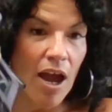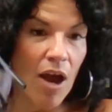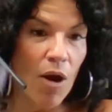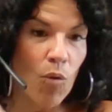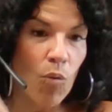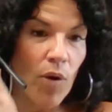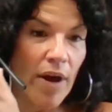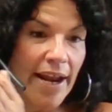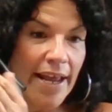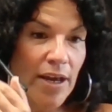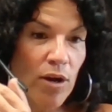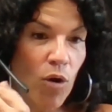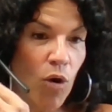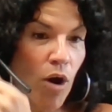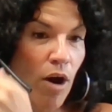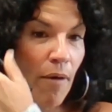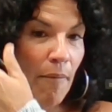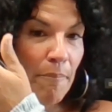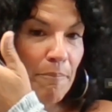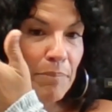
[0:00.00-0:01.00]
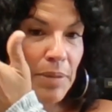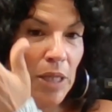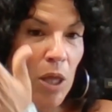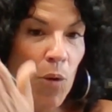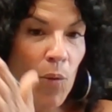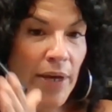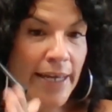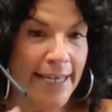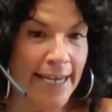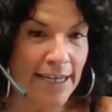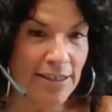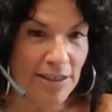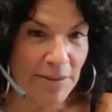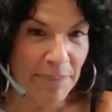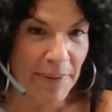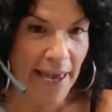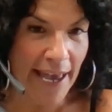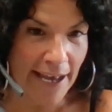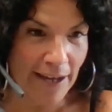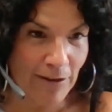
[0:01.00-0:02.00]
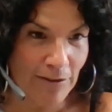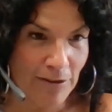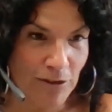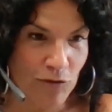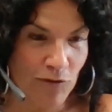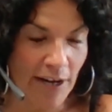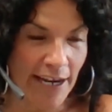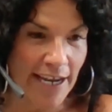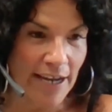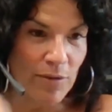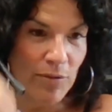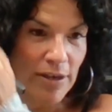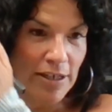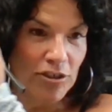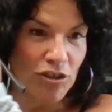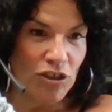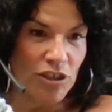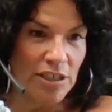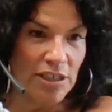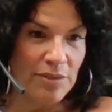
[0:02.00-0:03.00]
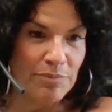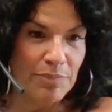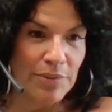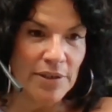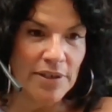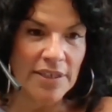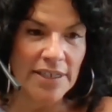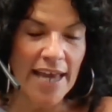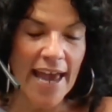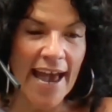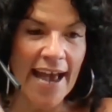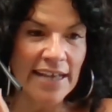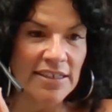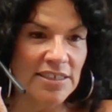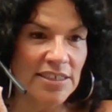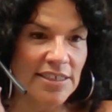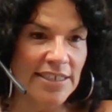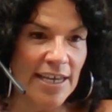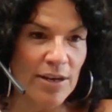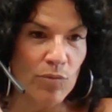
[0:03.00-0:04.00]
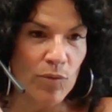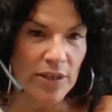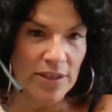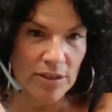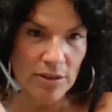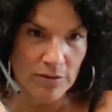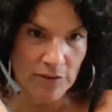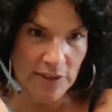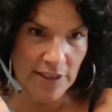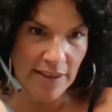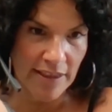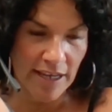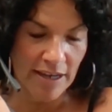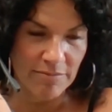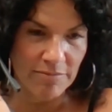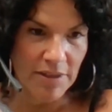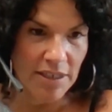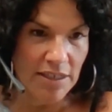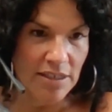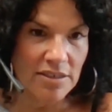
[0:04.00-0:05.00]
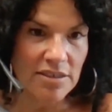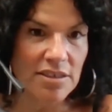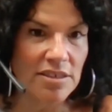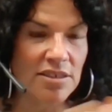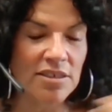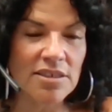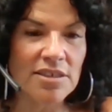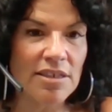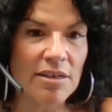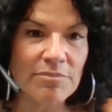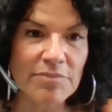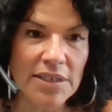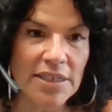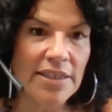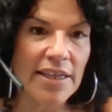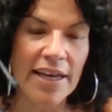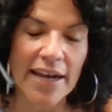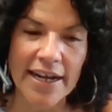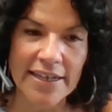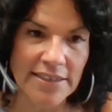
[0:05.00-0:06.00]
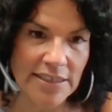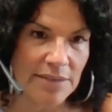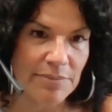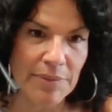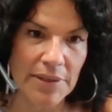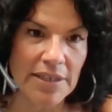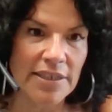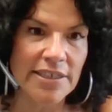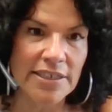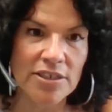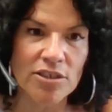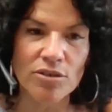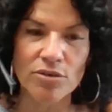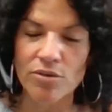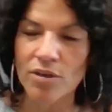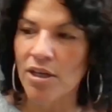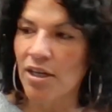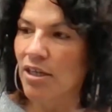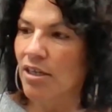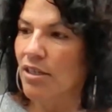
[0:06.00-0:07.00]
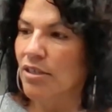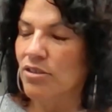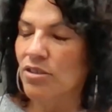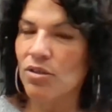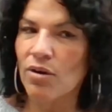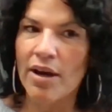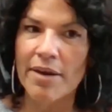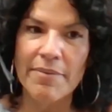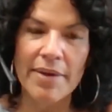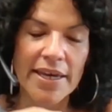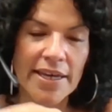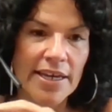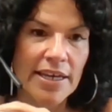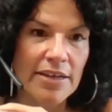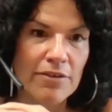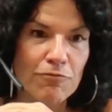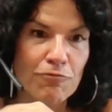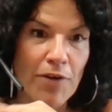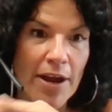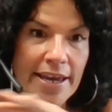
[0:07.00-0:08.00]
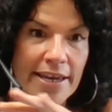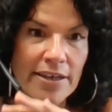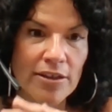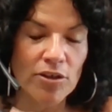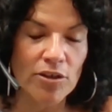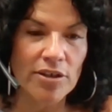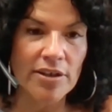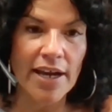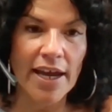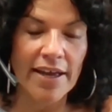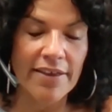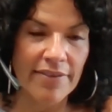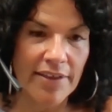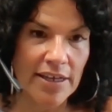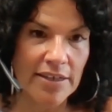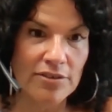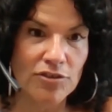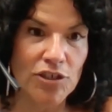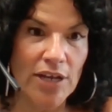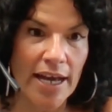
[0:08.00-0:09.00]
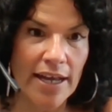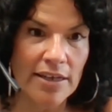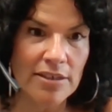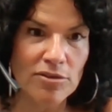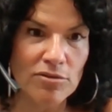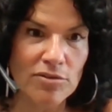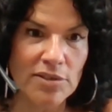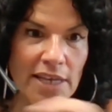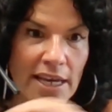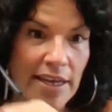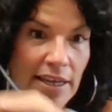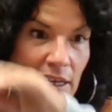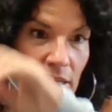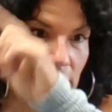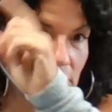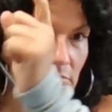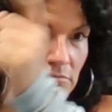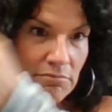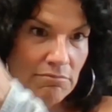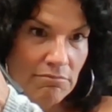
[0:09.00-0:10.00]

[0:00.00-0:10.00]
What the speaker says: what I call blowing out the panels, right? Where she put acetate windows in them because this is something that I typically do. So I make it regular and then Janice will take and